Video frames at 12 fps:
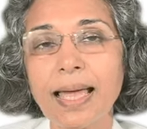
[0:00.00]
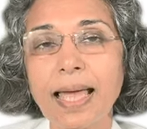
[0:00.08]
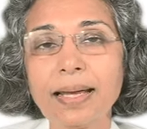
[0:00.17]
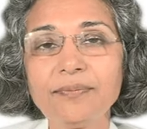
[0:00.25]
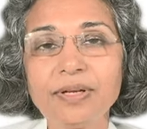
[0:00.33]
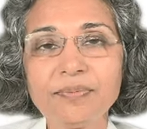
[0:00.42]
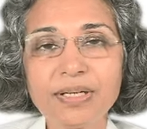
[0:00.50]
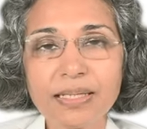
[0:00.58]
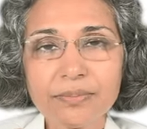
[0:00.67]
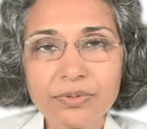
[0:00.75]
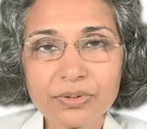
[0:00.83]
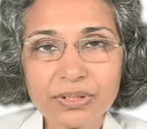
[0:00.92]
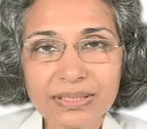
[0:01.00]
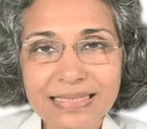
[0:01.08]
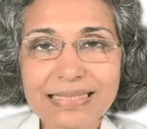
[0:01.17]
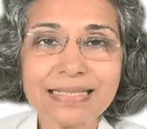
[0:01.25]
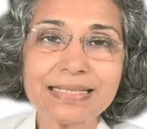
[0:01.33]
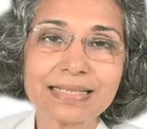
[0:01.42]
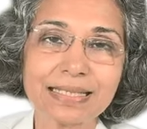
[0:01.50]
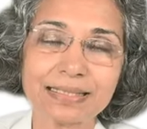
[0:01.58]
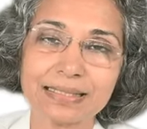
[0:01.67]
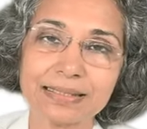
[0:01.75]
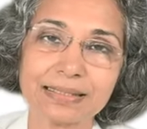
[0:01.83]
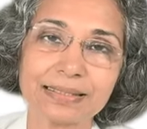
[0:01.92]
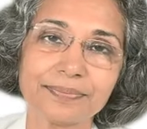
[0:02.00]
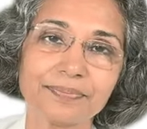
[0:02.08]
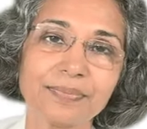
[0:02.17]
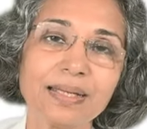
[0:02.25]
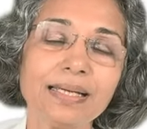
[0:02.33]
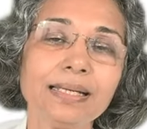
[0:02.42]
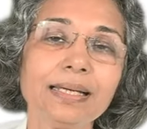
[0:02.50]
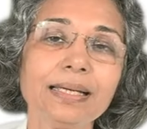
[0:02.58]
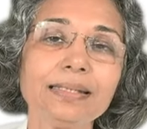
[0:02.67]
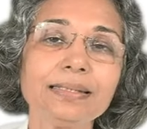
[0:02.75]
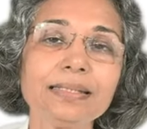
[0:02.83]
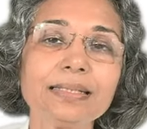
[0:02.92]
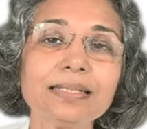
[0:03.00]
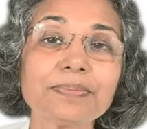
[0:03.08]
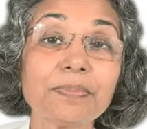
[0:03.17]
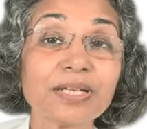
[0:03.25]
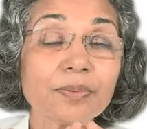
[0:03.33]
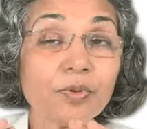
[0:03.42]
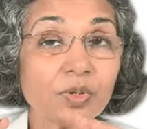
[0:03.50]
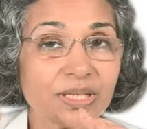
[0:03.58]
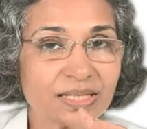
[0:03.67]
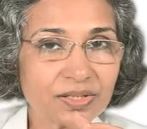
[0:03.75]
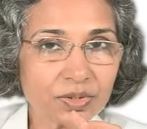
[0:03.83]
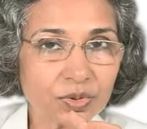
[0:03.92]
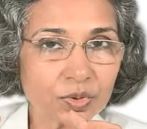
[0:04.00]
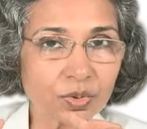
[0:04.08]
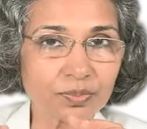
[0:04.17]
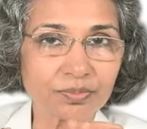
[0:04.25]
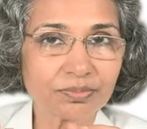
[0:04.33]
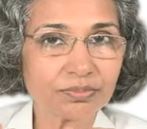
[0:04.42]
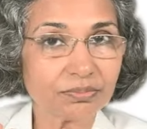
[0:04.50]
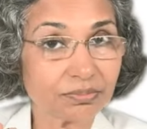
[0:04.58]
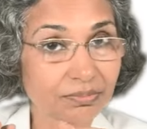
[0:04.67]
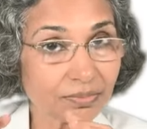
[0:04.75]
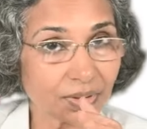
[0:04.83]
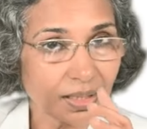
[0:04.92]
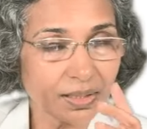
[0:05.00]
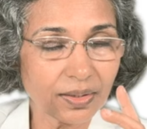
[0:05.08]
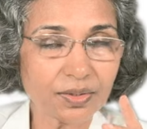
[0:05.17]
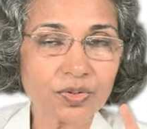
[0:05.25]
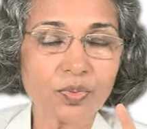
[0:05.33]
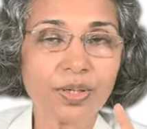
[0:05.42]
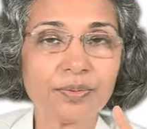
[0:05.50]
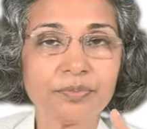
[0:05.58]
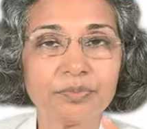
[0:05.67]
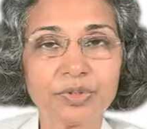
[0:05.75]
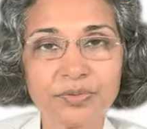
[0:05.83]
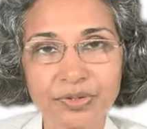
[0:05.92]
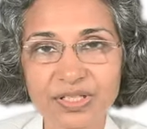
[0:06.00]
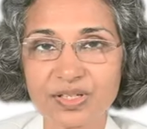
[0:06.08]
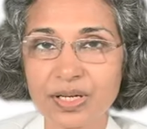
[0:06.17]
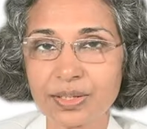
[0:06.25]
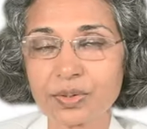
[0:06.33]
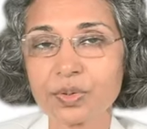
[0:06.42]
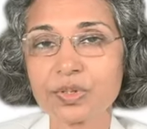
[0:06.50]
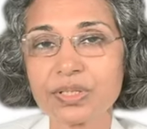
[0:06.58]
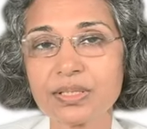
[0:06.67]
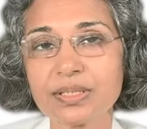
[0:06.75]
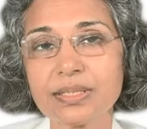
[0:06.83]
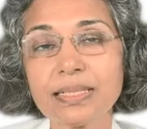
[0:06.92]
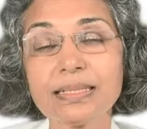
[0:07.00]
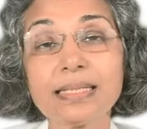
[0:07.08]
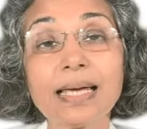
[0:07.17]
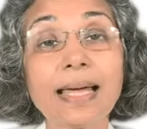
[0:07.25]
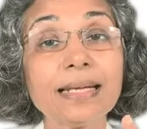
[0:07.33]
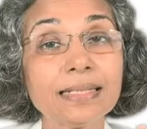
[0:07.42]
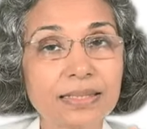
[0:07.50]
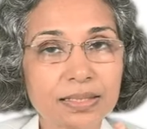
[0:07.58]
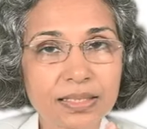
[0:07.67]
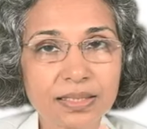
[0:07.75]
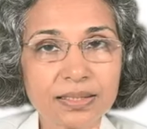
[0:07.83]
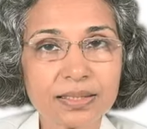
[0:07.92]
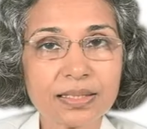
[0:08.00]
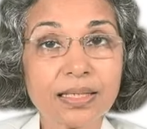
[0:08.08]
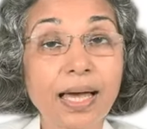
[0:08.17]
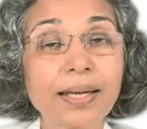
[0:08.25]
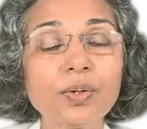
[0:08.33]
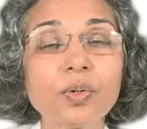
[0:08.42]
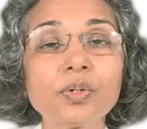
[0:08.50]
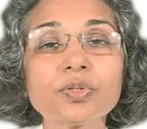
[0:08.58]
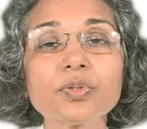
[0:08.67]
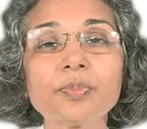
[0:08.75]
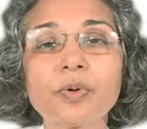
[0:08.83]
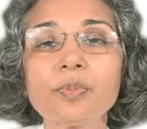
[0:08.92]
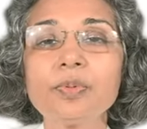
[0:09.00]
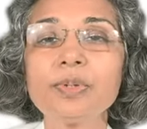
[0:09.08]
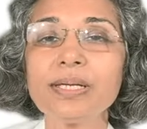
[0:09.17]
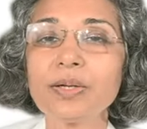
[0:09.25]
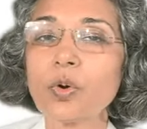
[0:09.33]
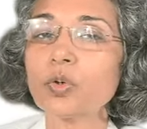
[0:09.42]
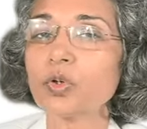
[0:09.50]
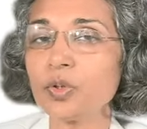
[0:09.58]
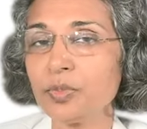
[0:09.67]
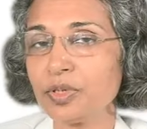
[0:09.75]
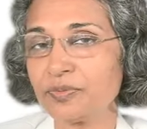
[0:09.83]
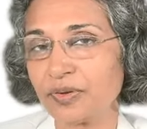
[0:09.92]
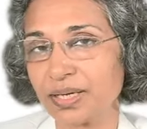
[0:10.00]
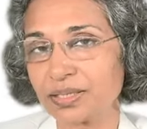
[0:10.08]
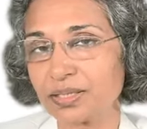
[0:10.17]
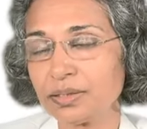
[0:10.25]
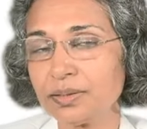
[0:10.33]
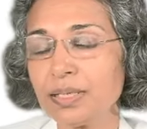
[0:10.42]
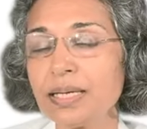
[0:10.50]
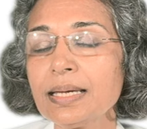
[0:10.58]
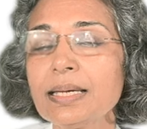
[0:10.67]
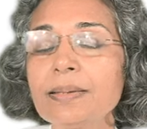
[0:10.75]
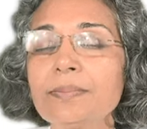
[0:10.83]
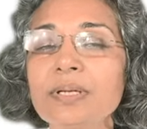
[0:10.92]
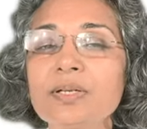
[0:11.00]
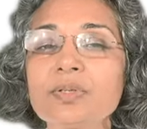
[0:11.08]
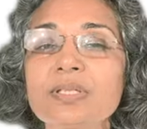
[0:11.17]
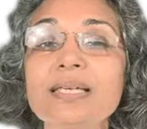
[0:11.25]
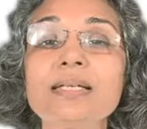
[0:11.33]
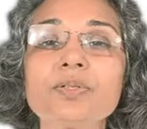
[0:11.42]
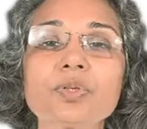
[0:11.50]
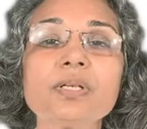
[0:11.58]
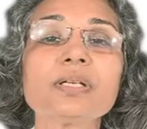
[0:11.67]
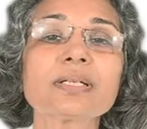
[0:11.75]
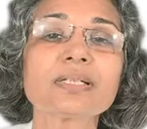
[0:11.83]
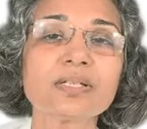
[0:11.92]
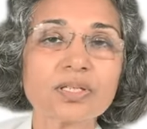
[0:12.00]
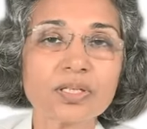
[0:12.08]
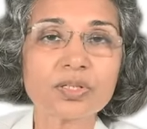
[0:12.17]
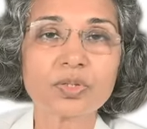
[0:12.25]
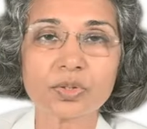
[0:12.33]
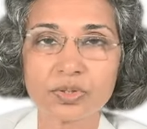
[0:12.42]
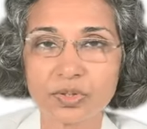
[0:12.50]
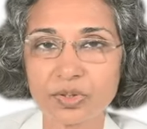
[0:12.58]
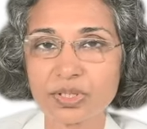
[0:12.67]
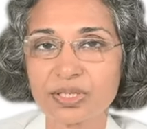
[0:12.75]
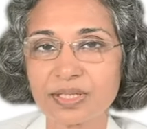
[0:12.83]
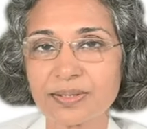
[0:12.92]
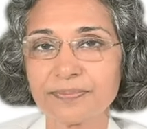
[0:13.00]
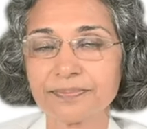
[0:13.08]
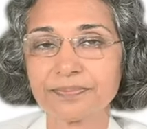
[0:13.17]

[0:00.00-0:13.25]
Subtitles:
And when we come to the disease category, this is metabolic syndrome as well, the first diagnosis, then the allergy is there, and also probably an autoimmune factor because insulin resistance also is there.